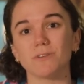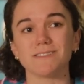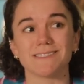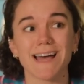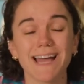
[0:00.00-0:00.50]

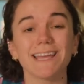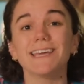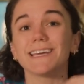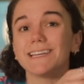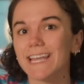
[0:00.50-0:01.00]
because that
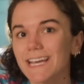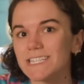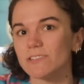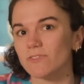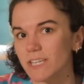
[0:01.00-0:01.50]
can
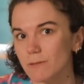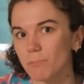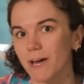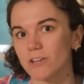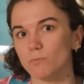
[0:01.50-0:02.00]
negatively
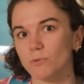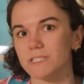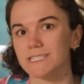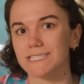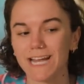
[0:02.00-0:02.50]
impact your
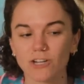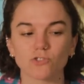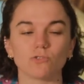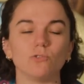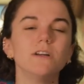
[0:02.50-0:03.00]
body's
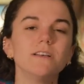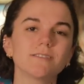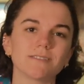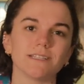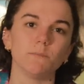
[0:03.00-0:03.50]
natural
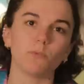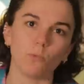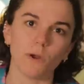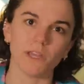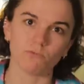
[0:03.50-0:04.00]

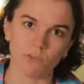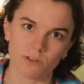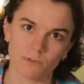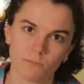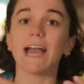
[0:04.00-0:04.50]
sleep-wake
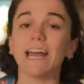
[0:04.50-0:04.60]
rhythm.